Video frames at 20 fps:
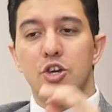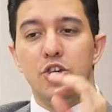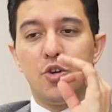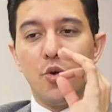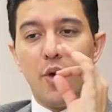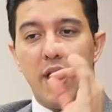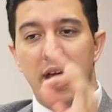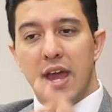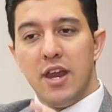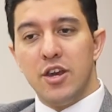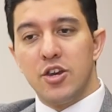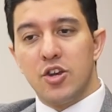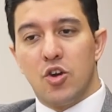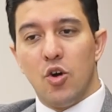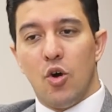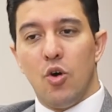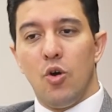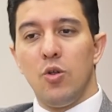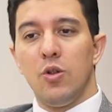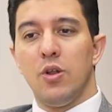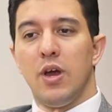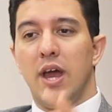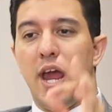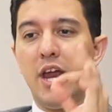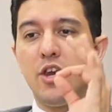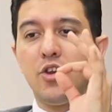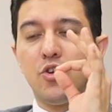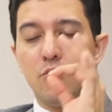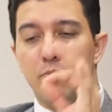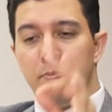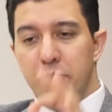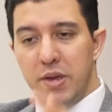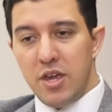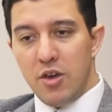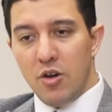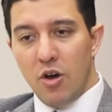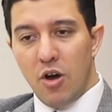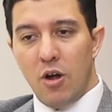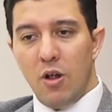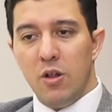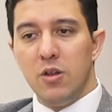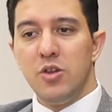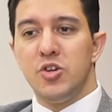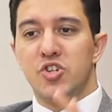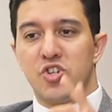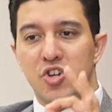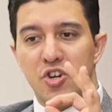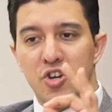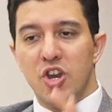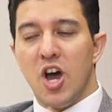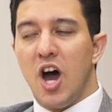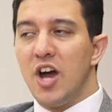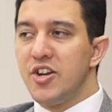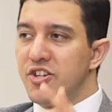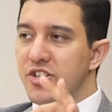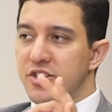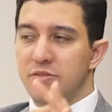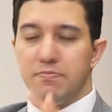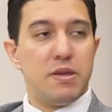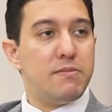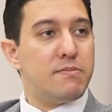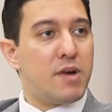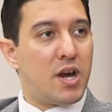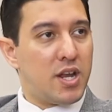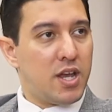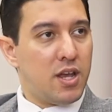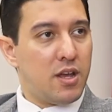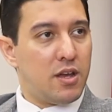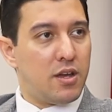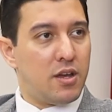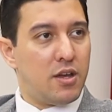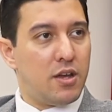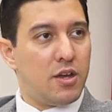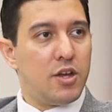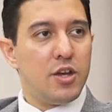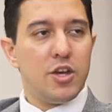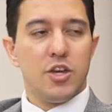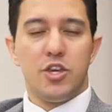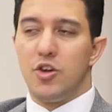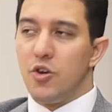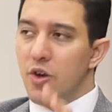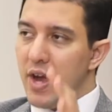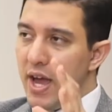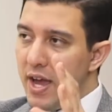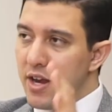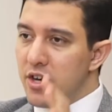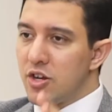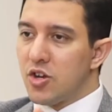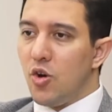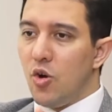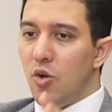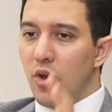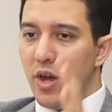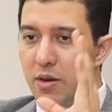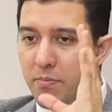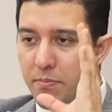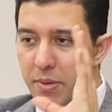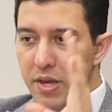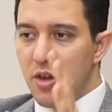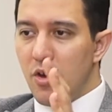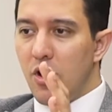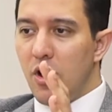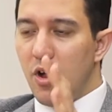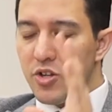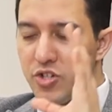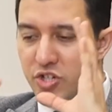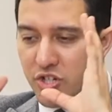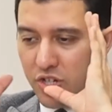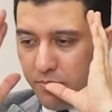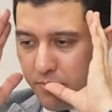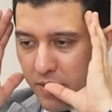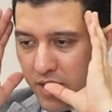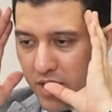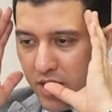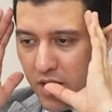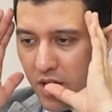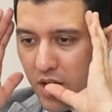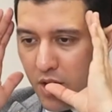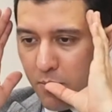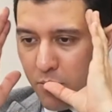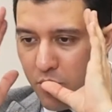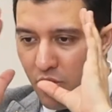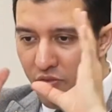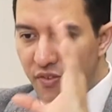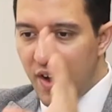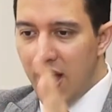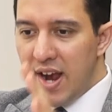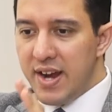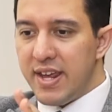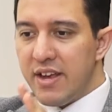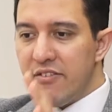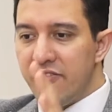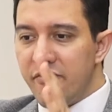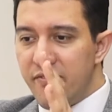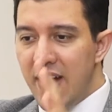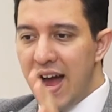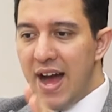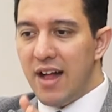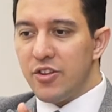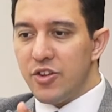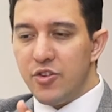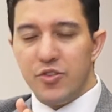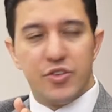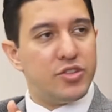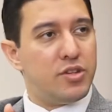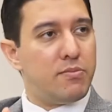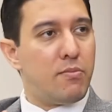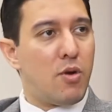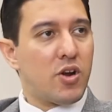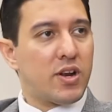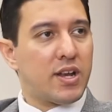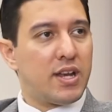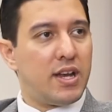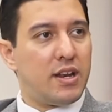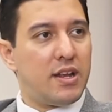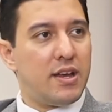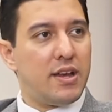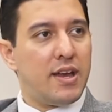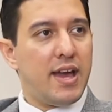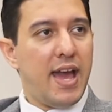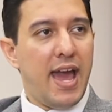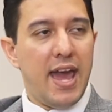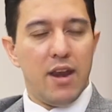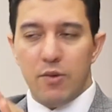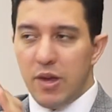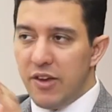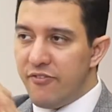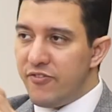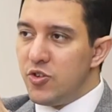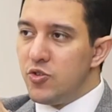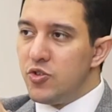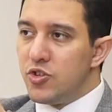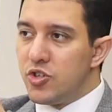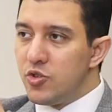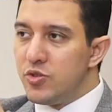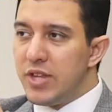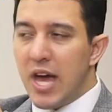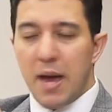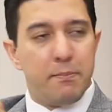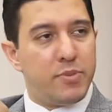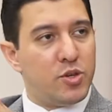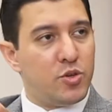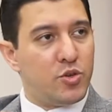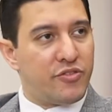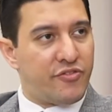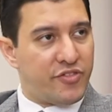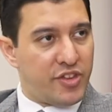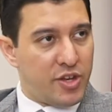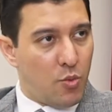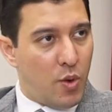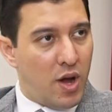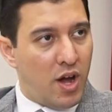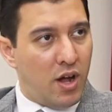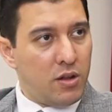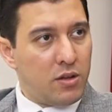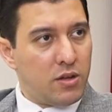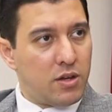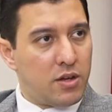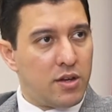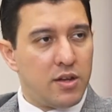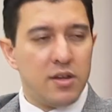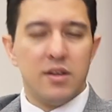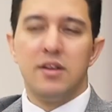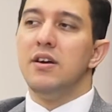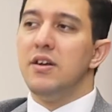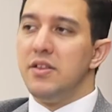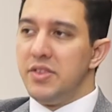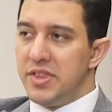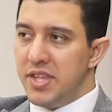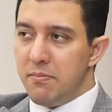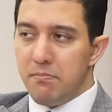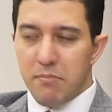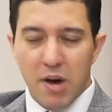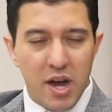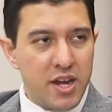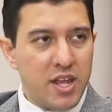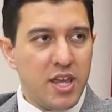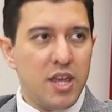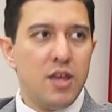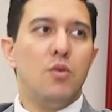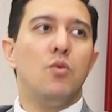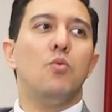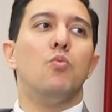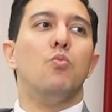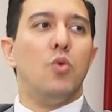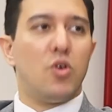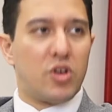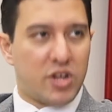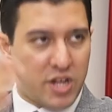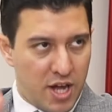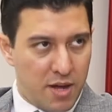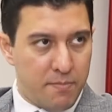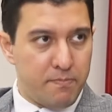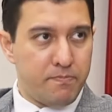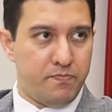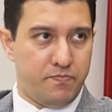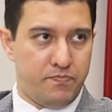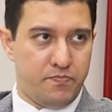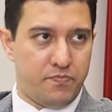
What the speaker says: your end goal and your be-all should not just be money. Your end goal and be-all should be providing value to the market. And if you do that beautifully well, the money will come.